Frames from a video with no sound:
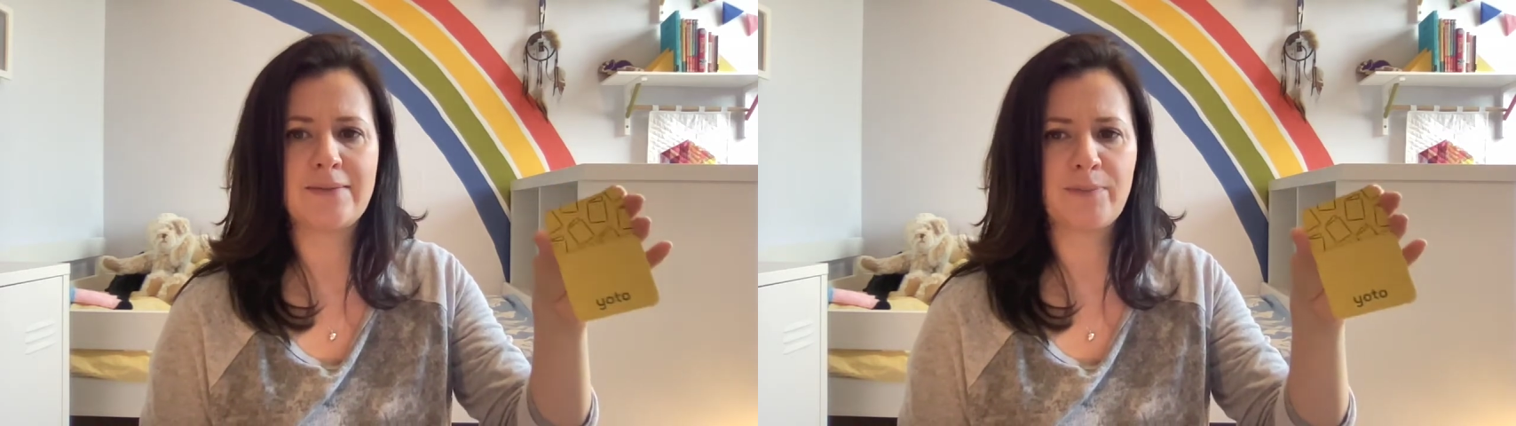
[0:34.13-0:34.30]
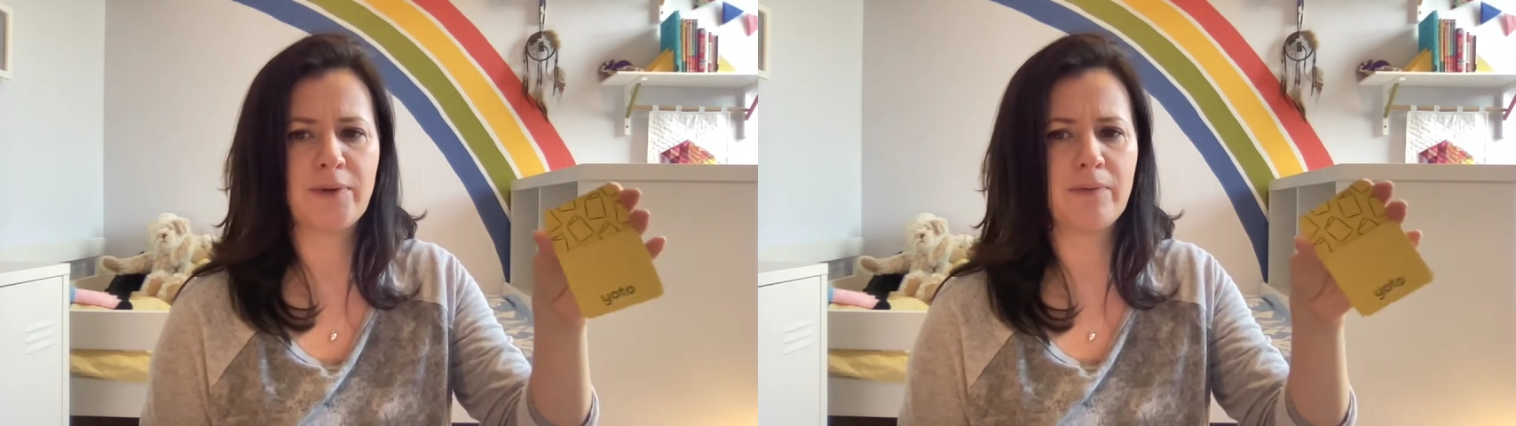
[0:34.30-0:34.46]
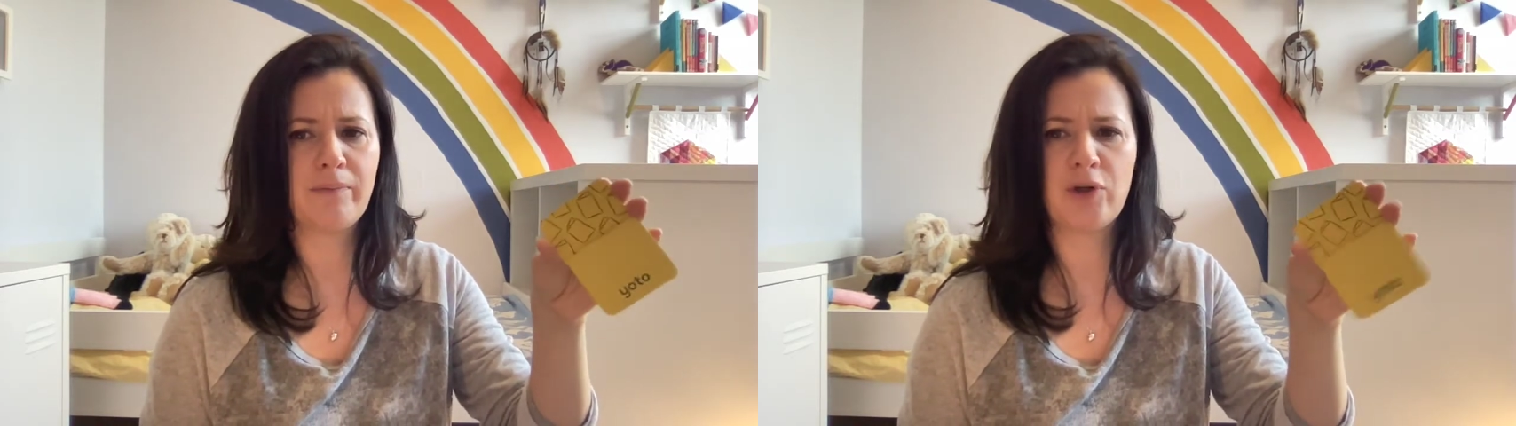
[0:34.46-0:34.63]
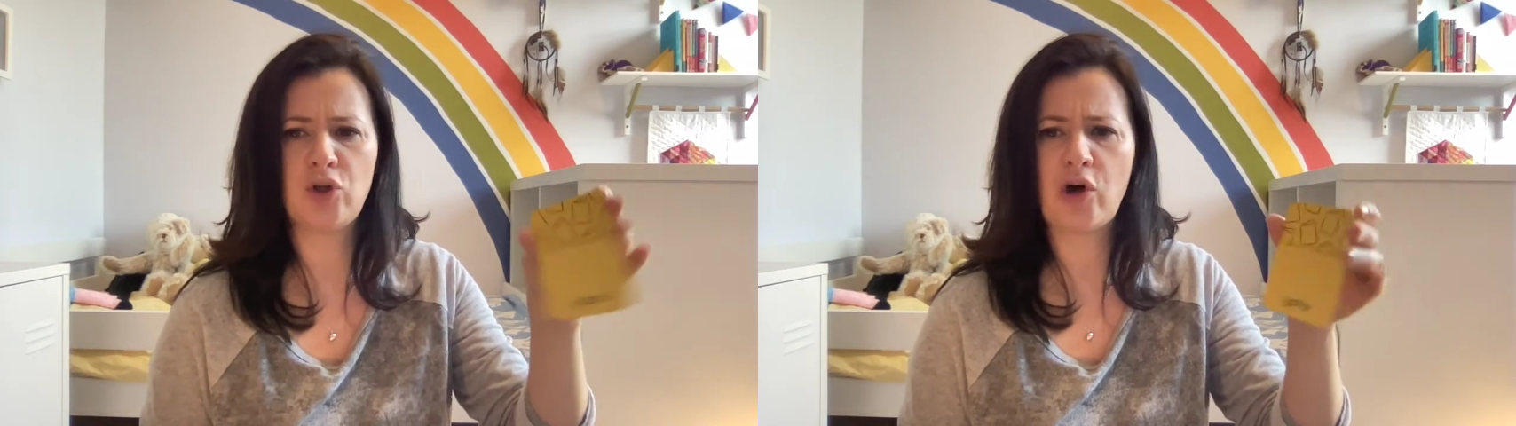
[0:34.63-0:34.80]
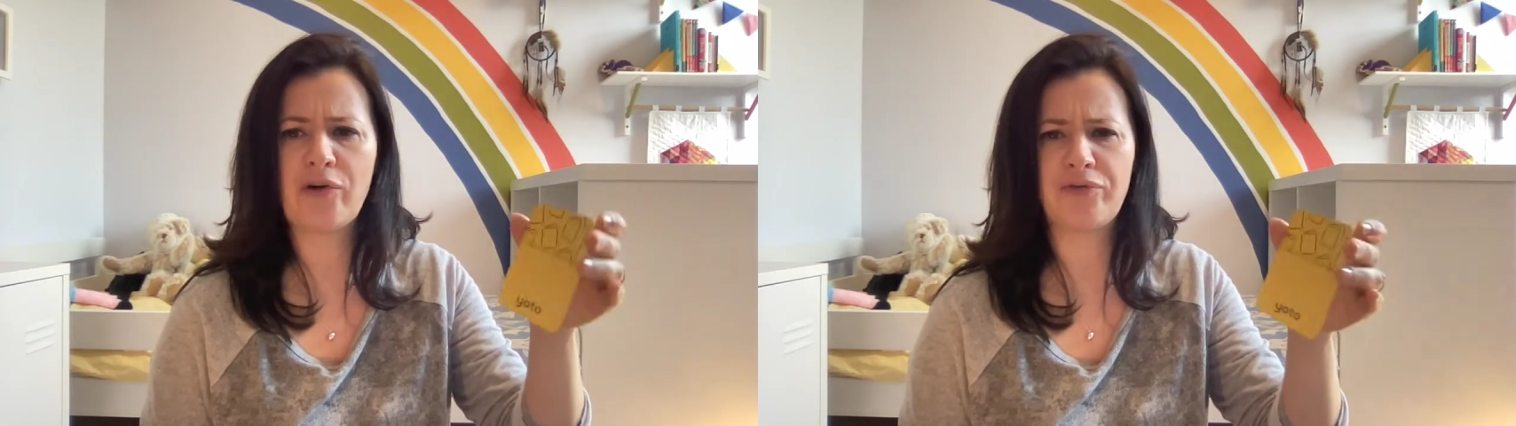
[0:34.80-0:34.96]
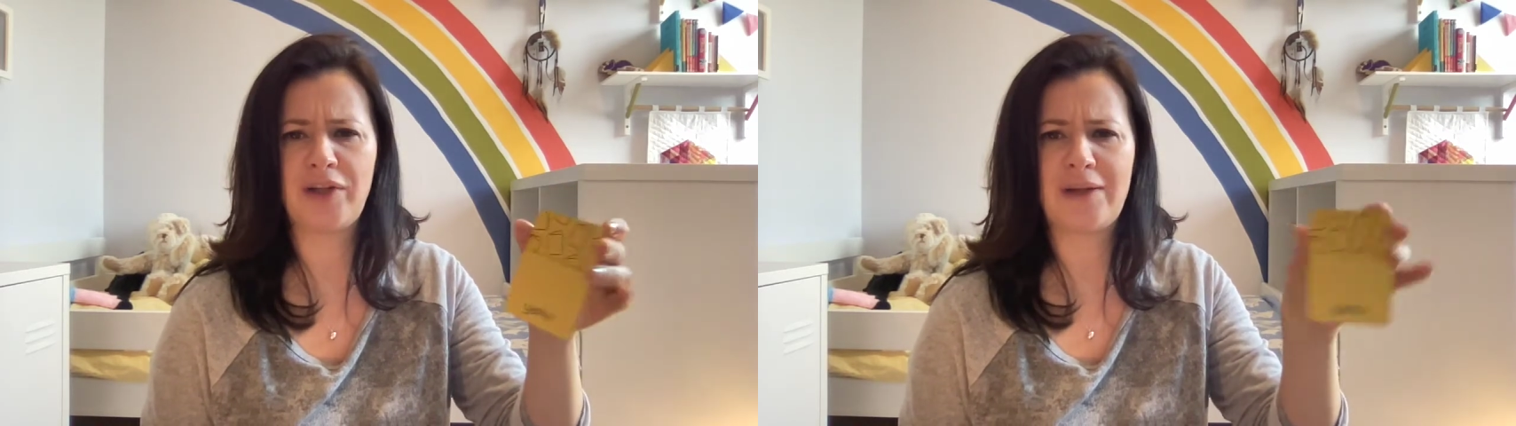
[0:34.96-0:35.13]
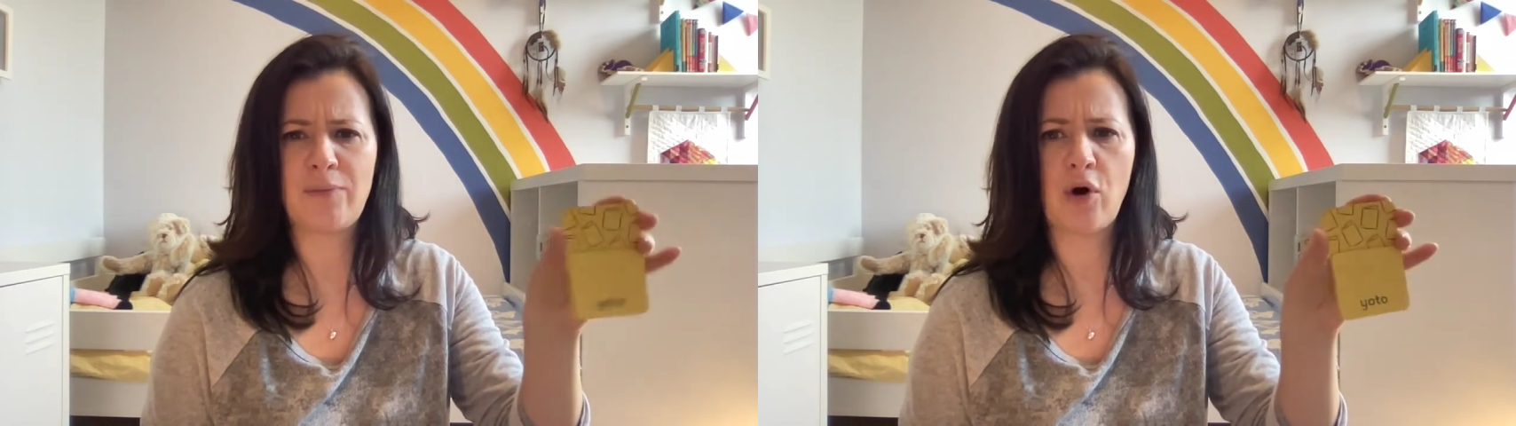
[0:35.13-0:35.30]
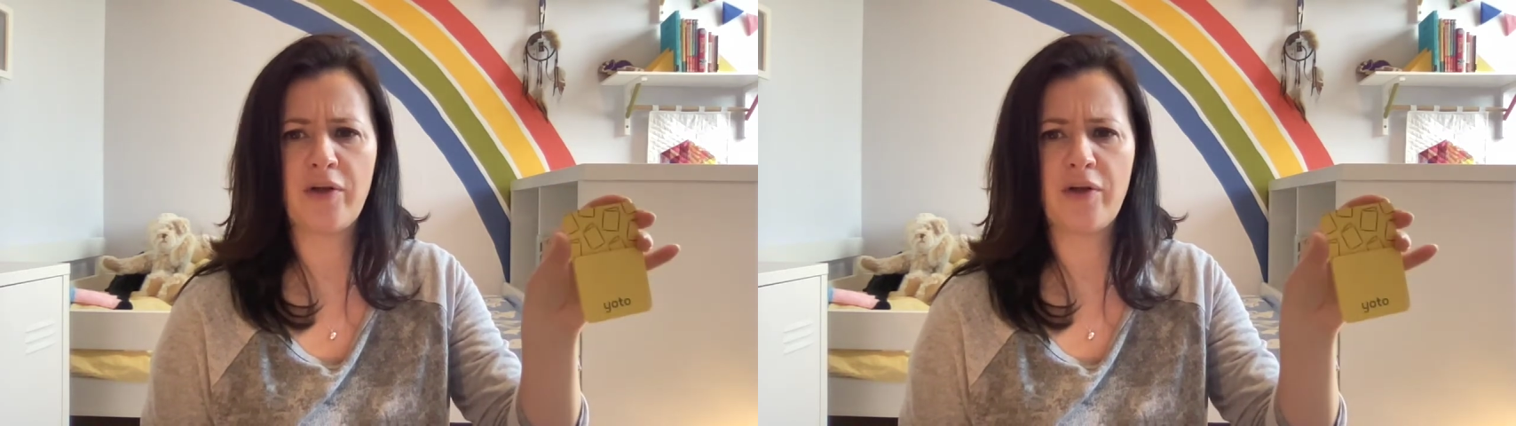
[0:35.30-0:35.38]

but not often anymore.